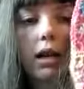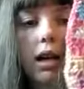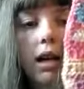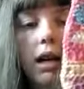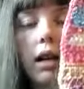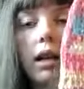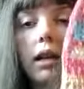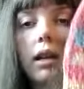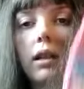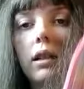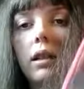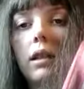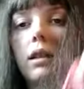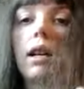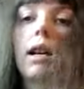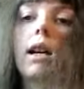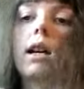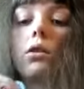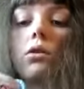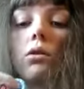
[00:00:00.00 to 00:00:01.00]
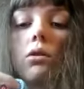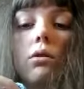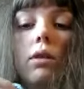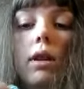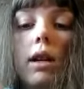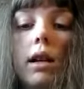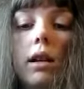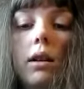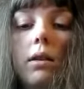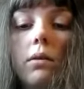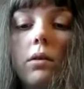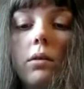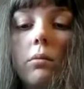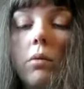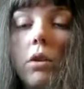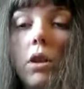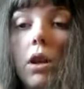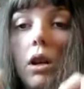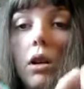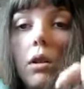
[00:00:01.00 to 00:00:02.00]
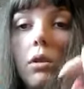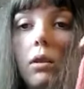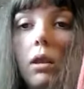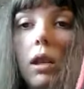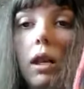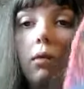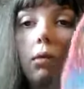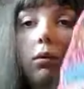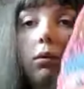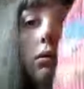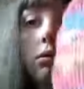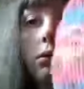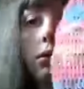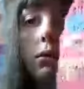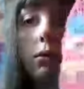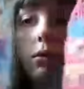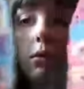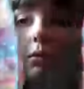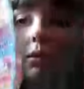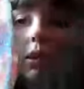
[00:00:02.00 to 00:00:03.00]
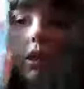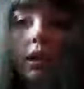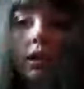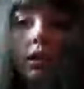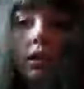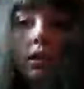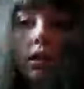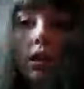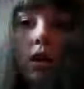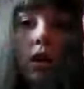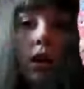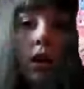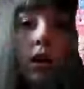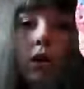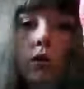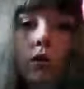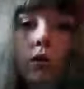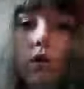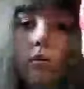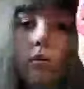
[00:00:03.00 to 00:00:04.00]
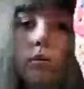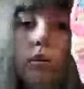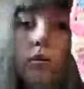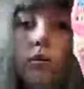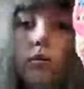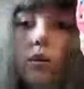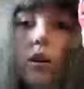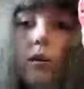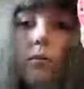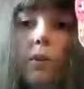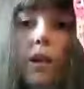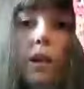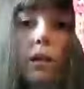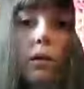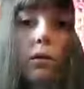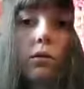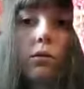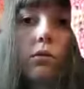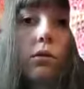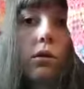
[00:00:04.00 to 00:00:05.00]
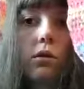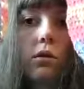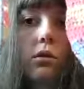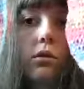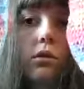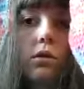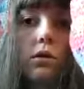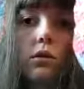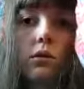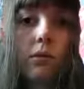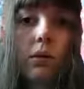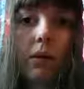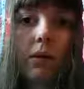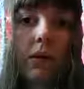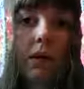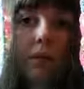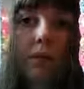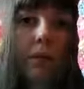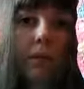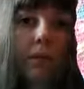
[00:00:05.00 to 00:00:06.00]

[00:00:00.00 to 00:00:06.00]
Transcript: and I do have some yarn left over from this, so I'm going to try and make a coaster or 2 with it.